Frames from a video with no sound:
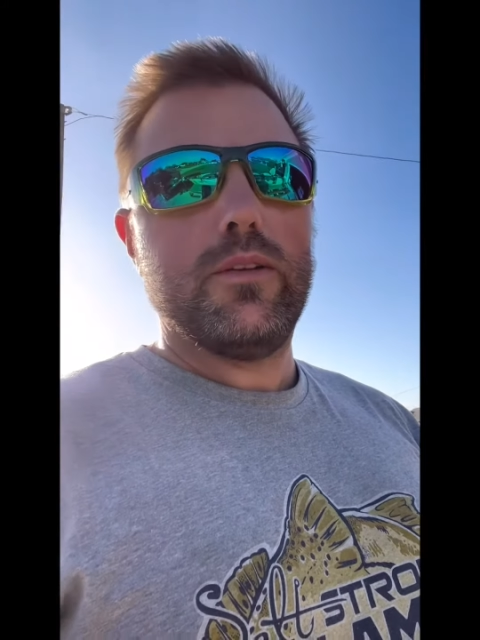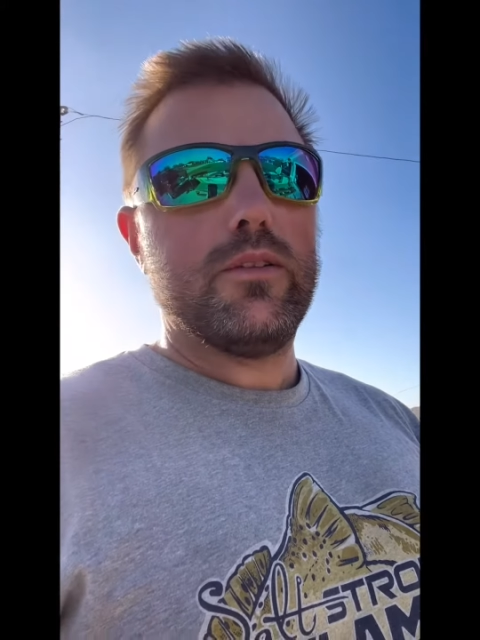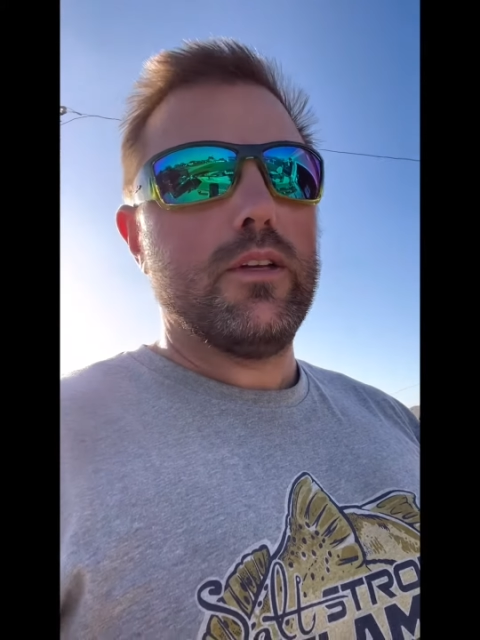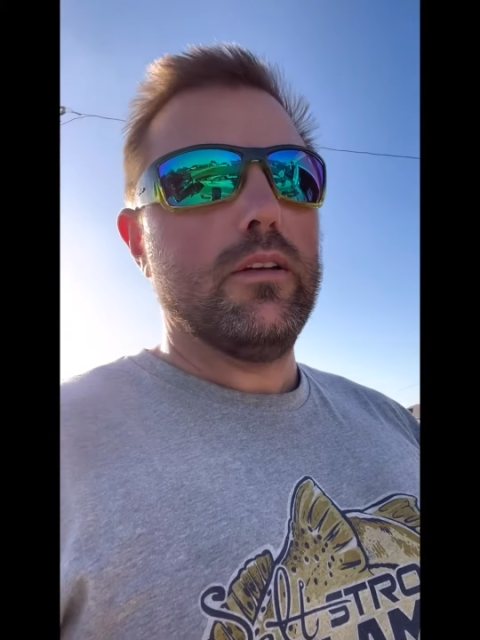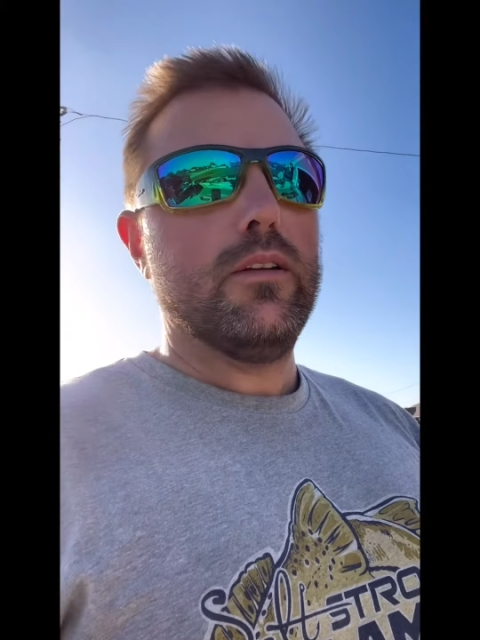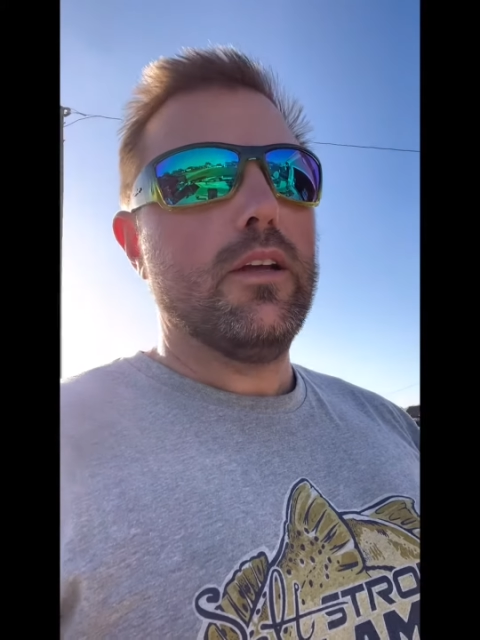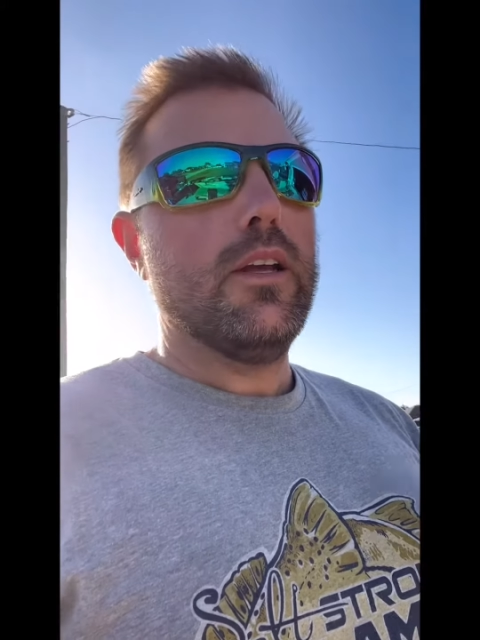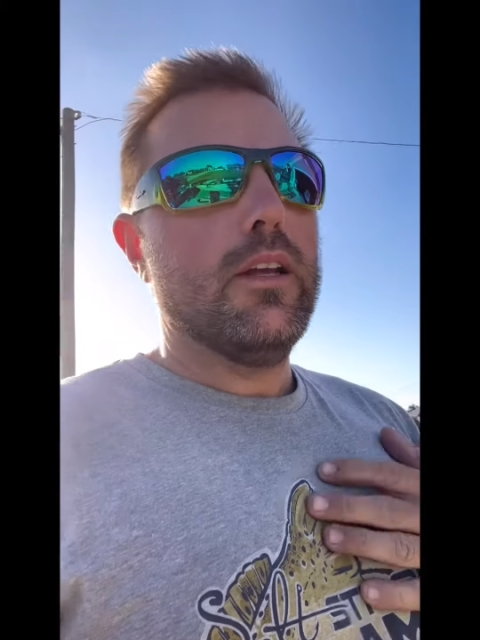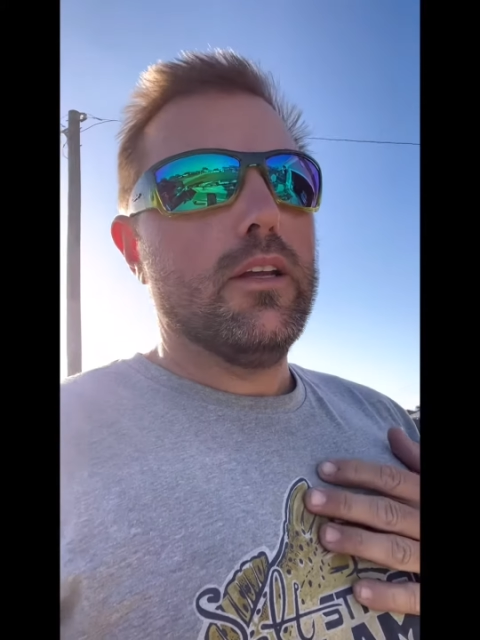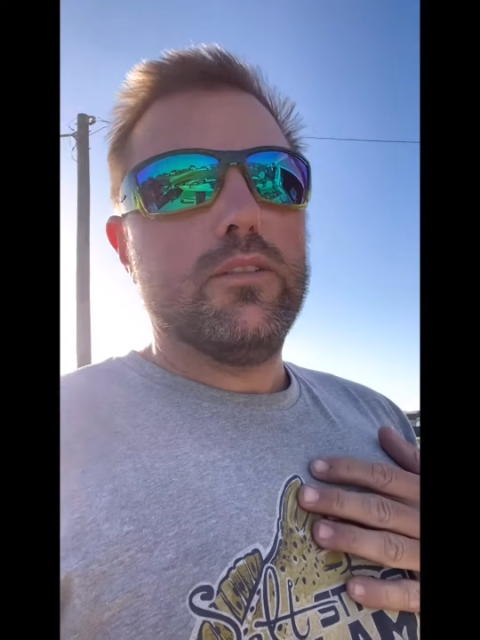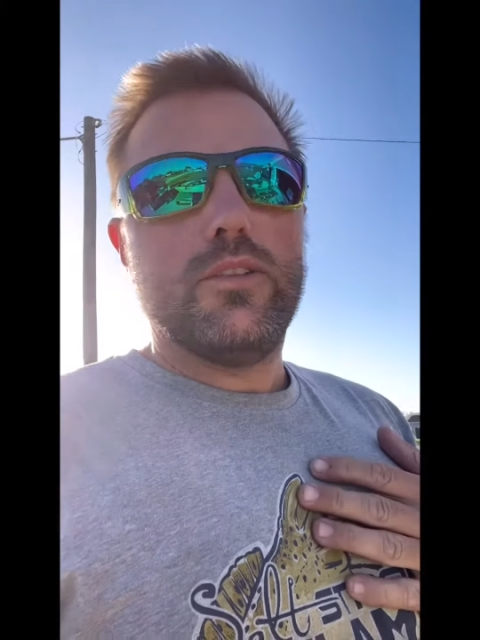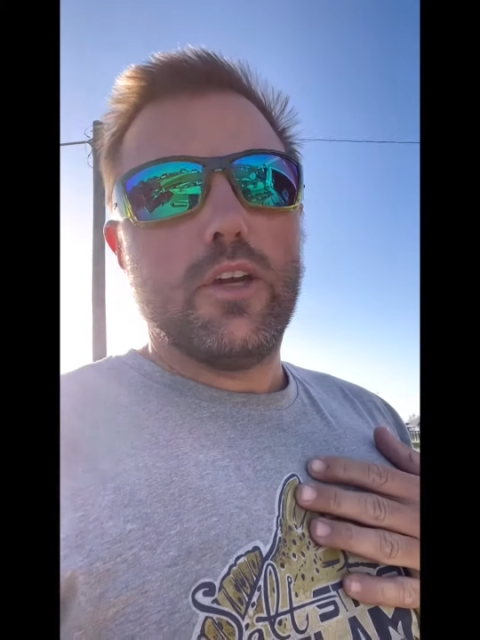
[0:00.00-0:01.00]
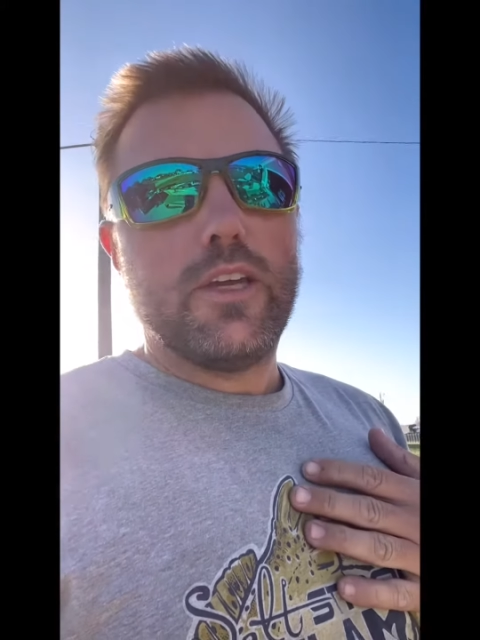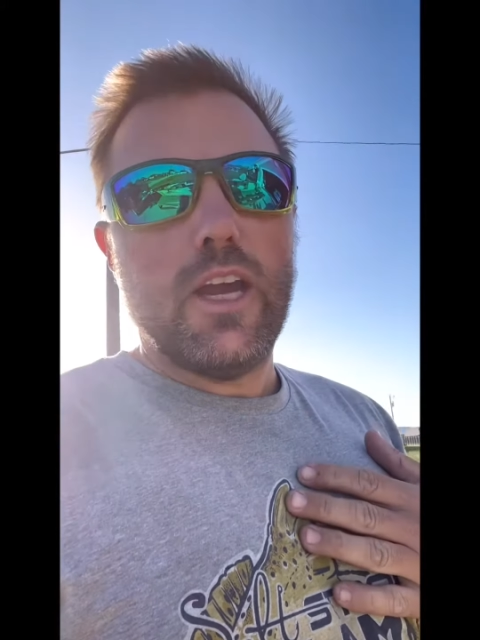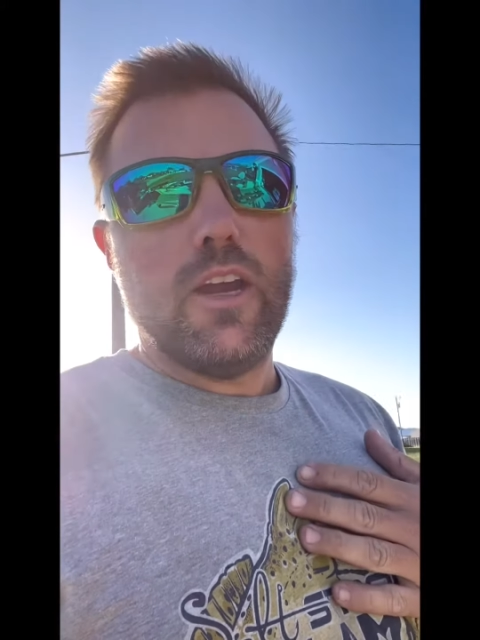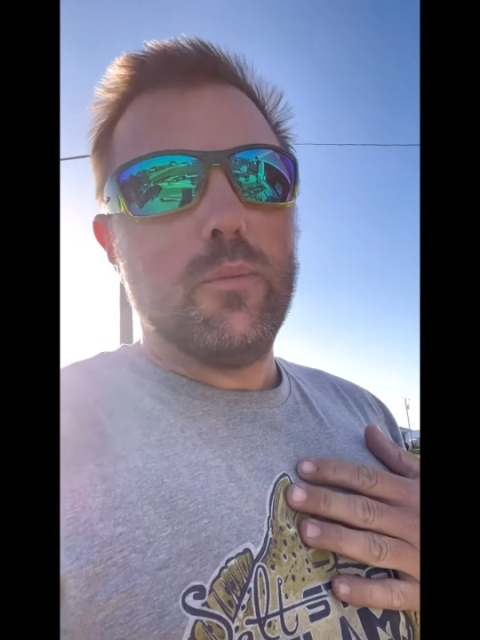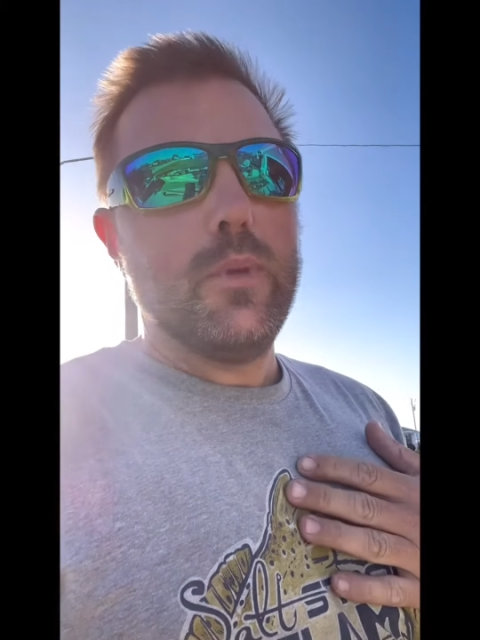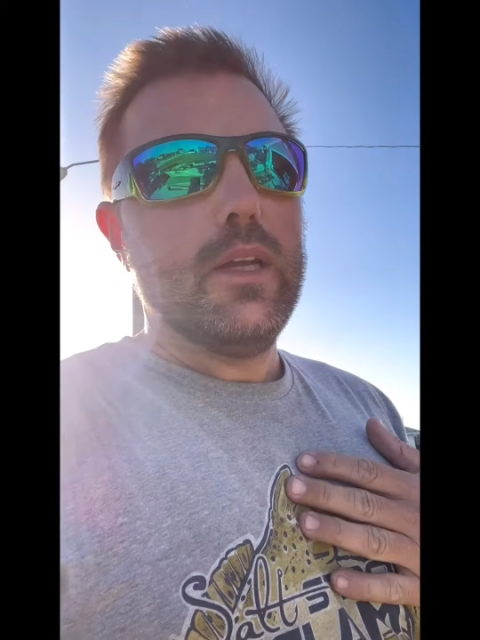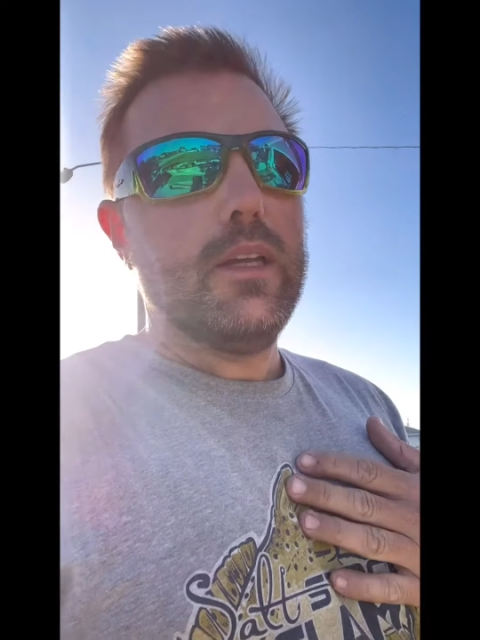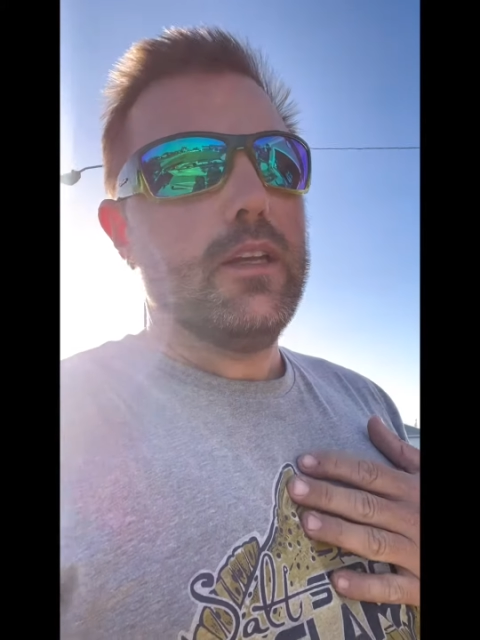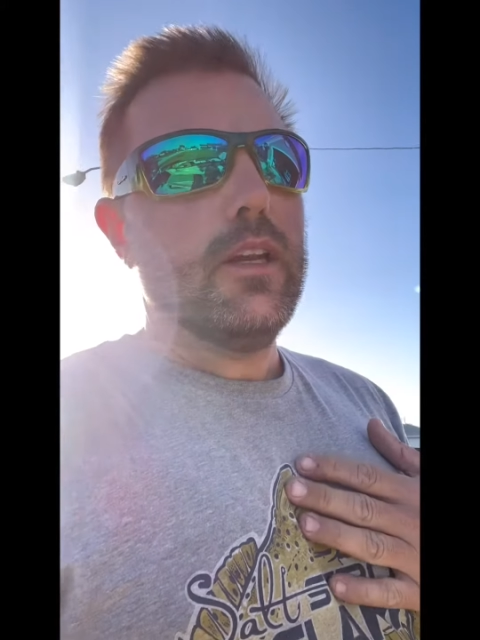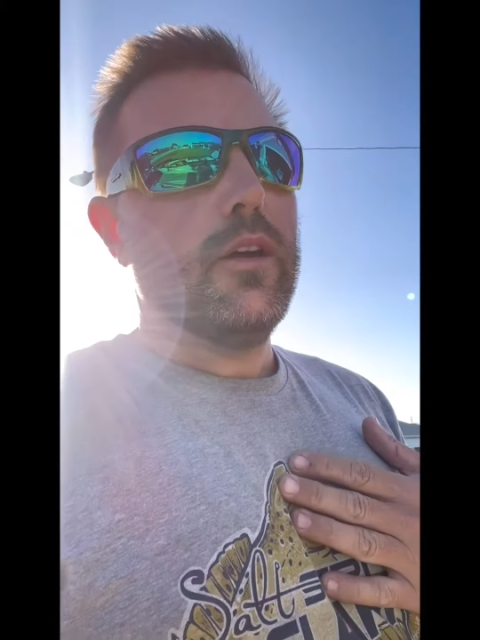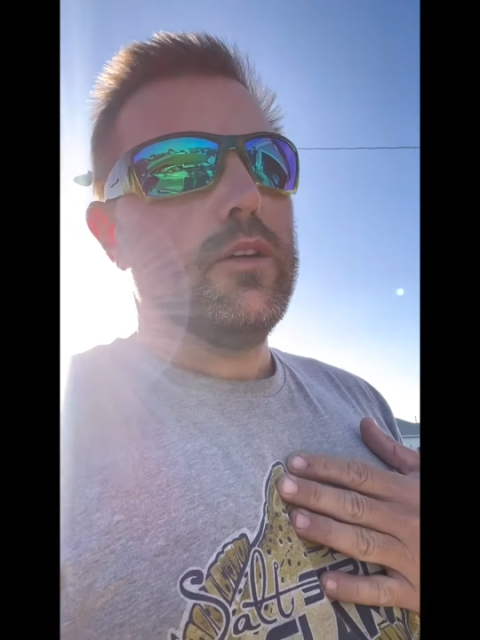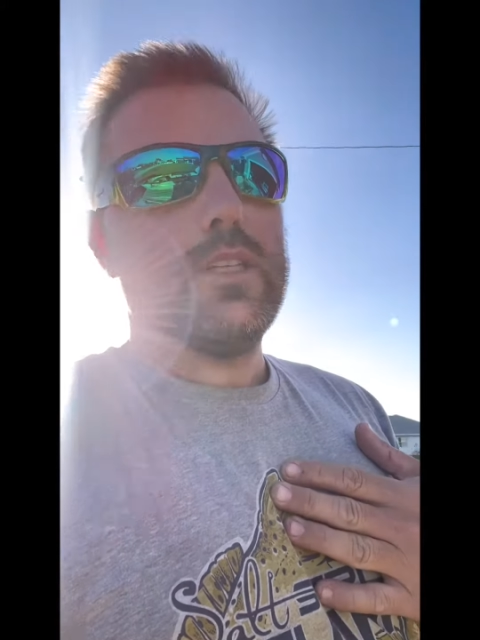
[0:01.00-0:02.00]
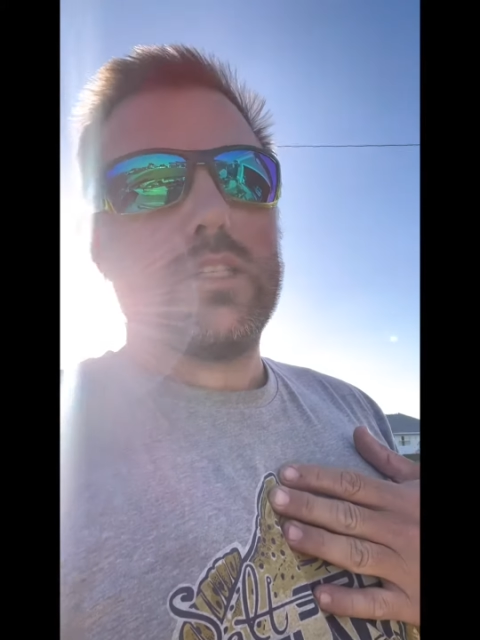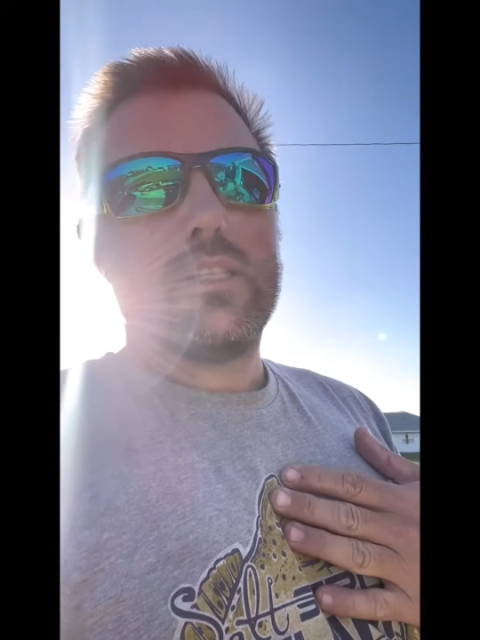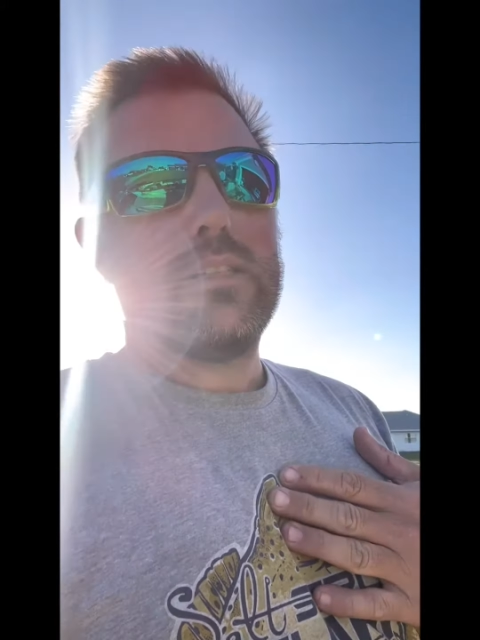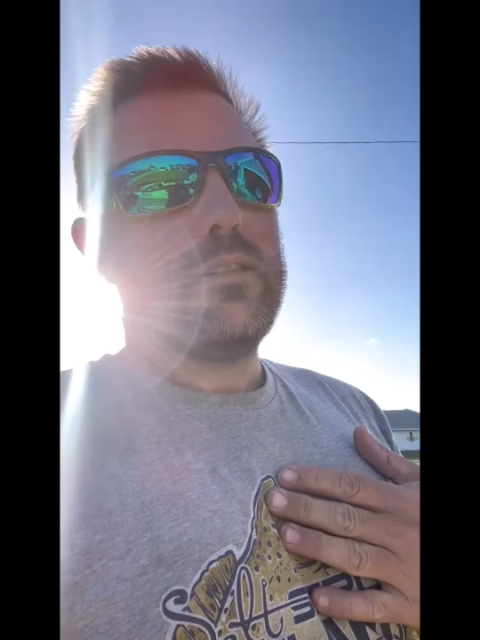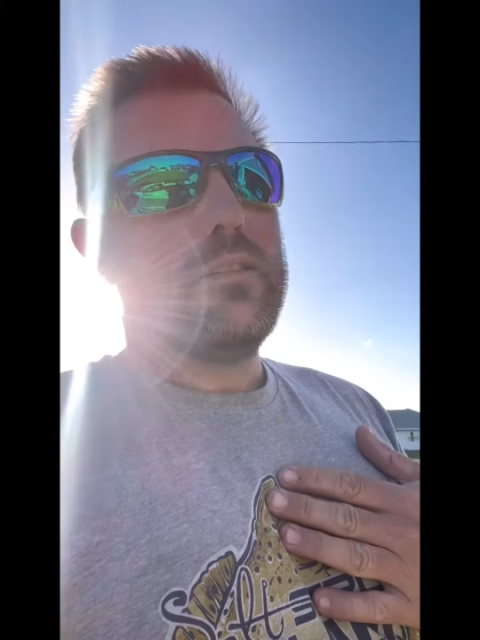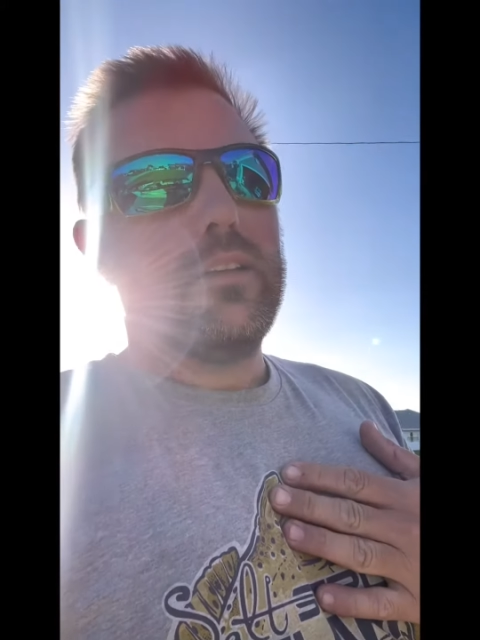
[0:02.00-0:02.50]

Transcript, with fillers: They, they took care of me, you know, just,